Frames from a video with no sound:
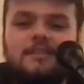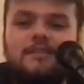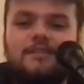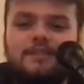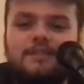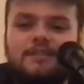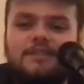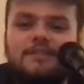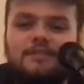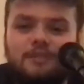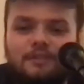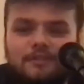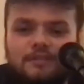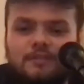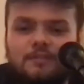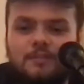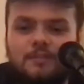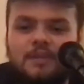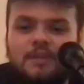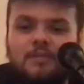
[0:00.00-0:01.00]
obviously got
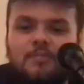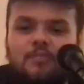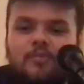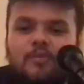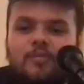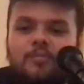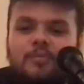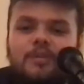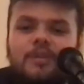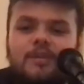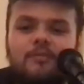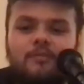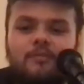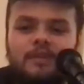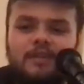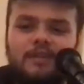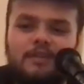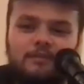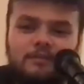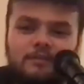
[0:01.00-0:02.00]
to meet him properly, and
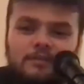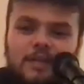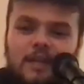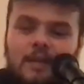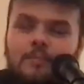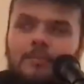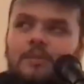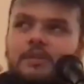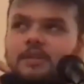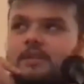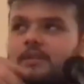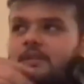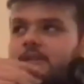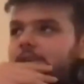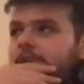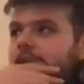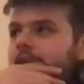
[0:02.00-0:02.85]
with this was happening,